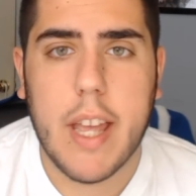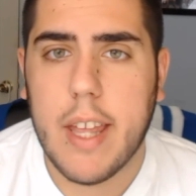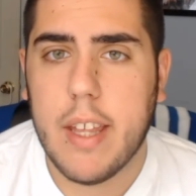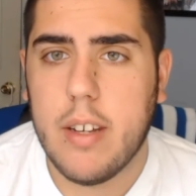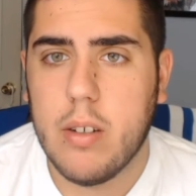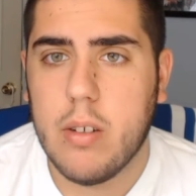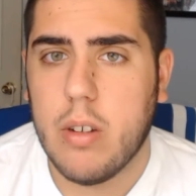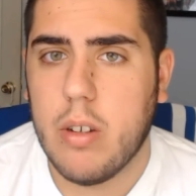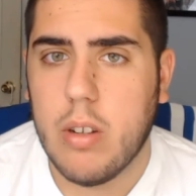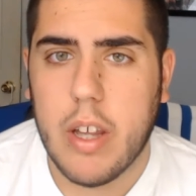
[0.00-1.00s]
10
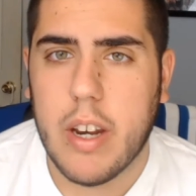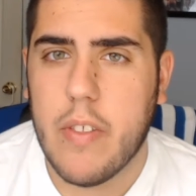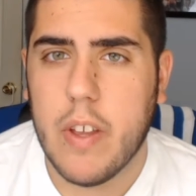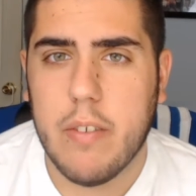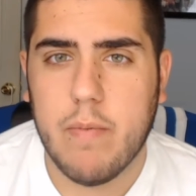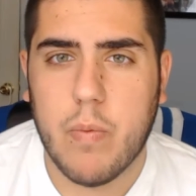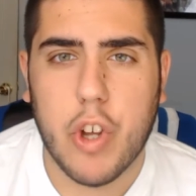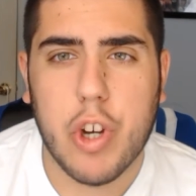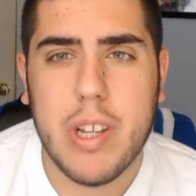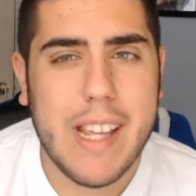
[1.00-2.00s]
and I think
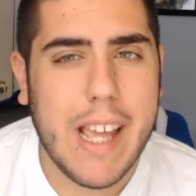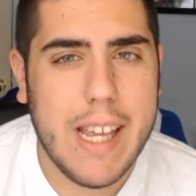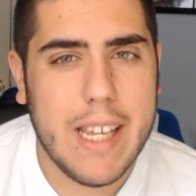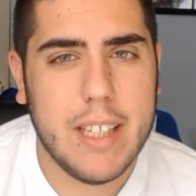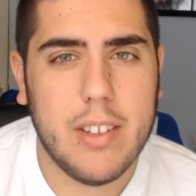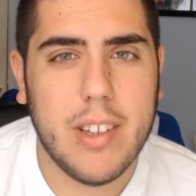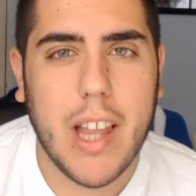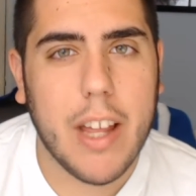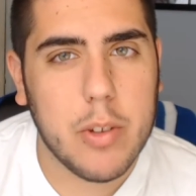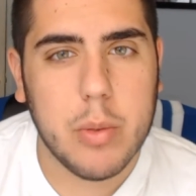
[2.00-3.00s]
38 is the
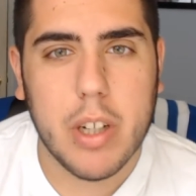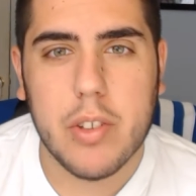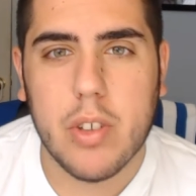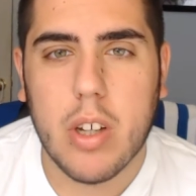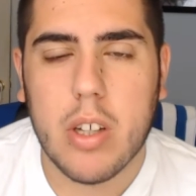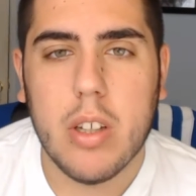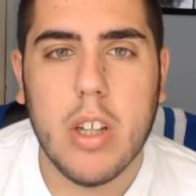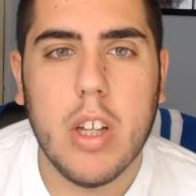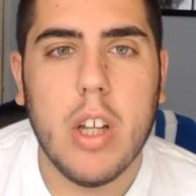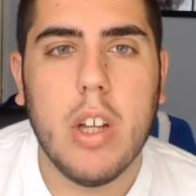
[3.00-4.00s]
last one I saw.
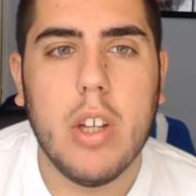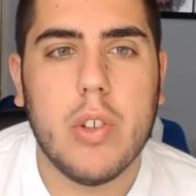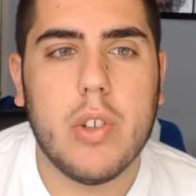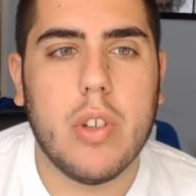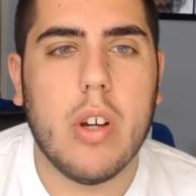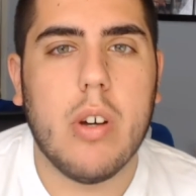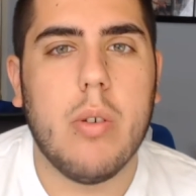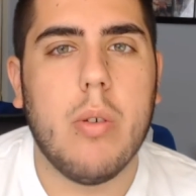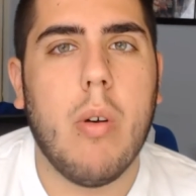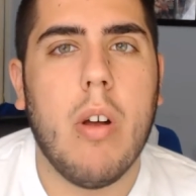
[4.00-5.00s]

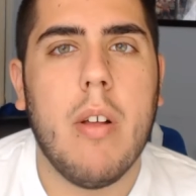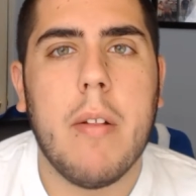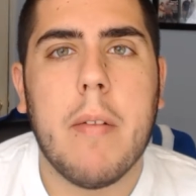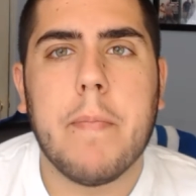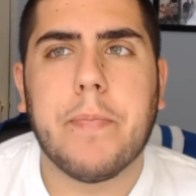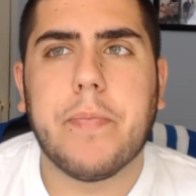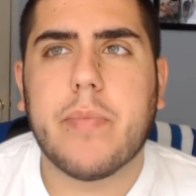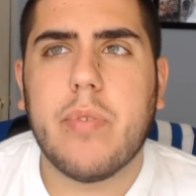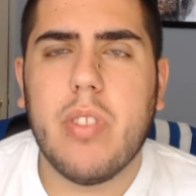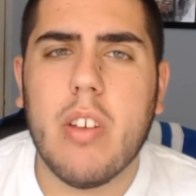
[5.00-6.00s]
So,
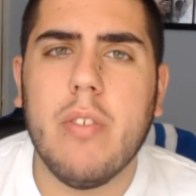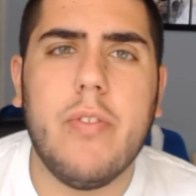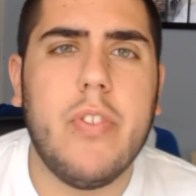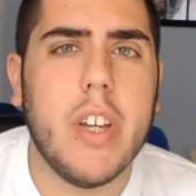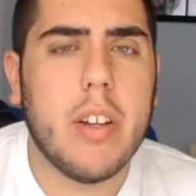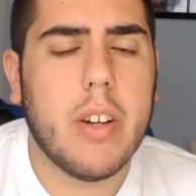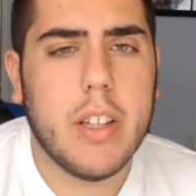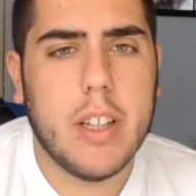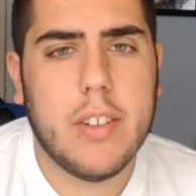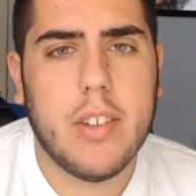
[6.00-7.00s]

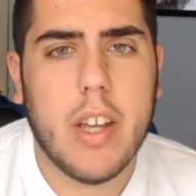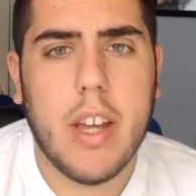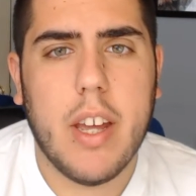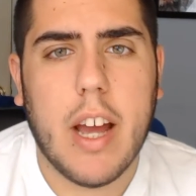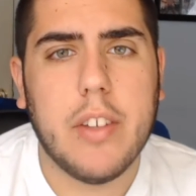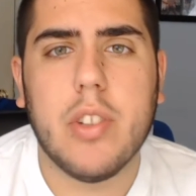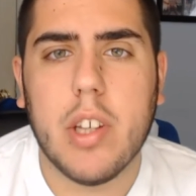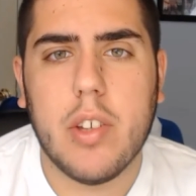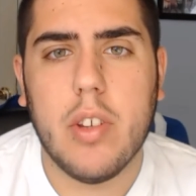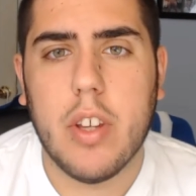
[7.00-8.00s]
figuring, let's say, I
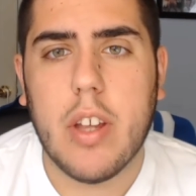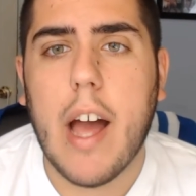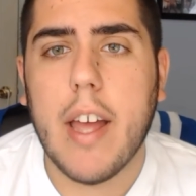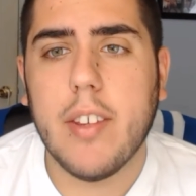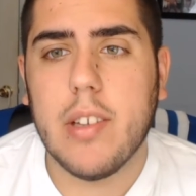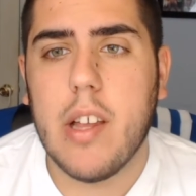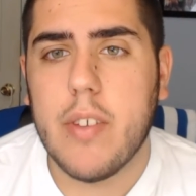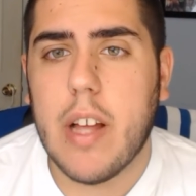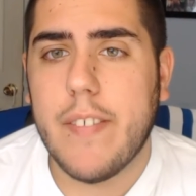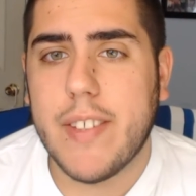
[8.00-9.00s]
saw the highest
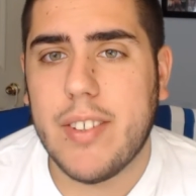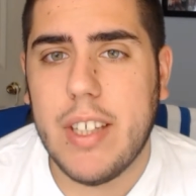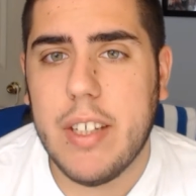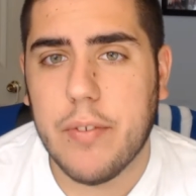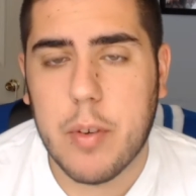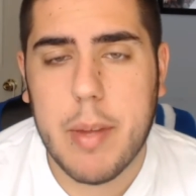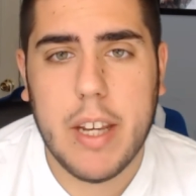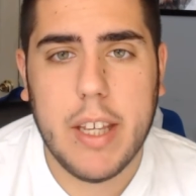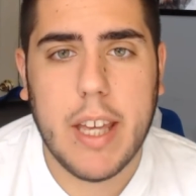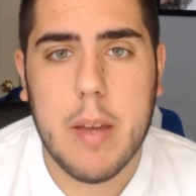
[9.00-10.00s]
level I've seen from
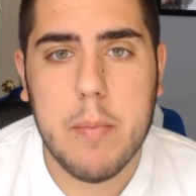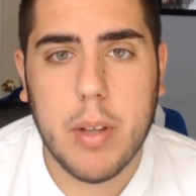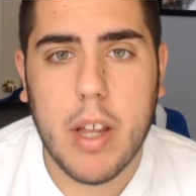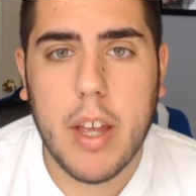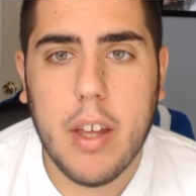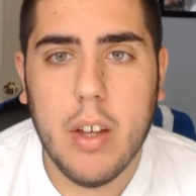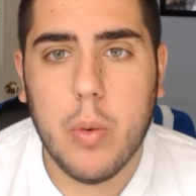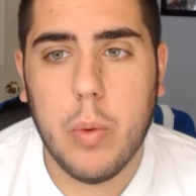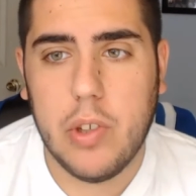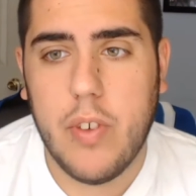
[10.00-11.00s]
any gameplay
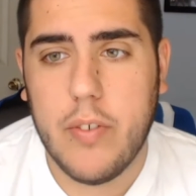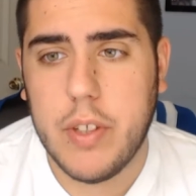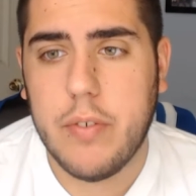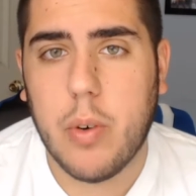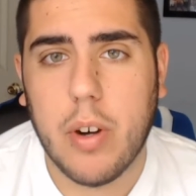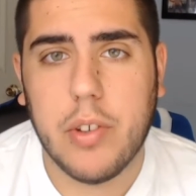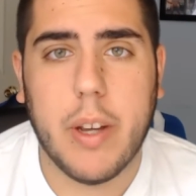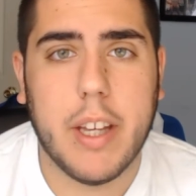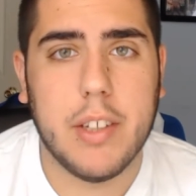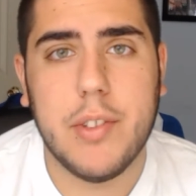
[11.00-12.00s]
was 54. So
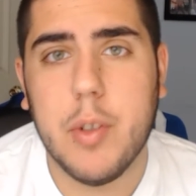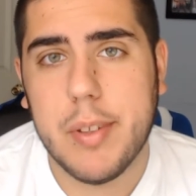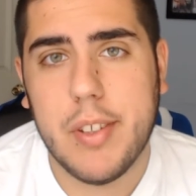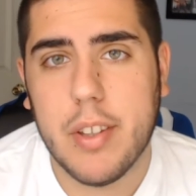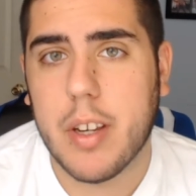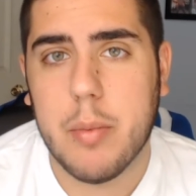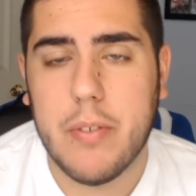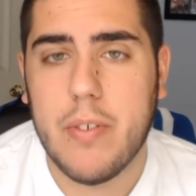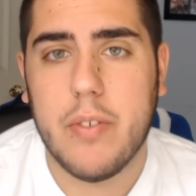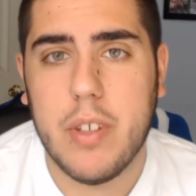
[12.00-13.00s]
I can assume it's either going to
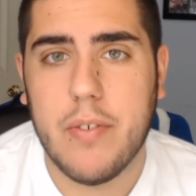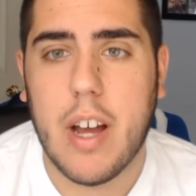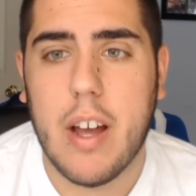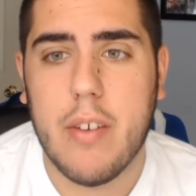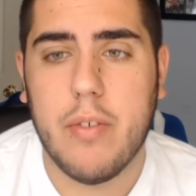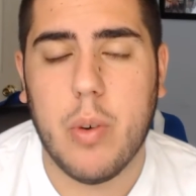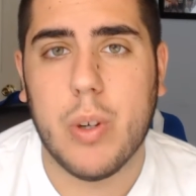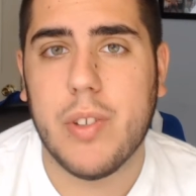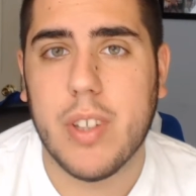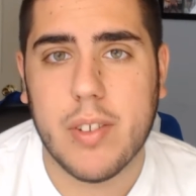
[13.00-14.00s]
be 55
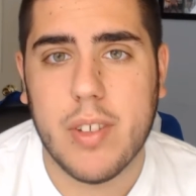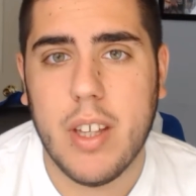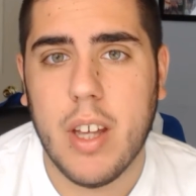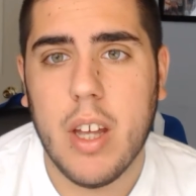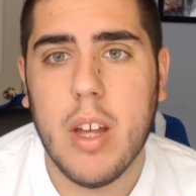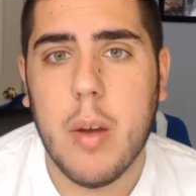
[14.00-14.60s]
or 60,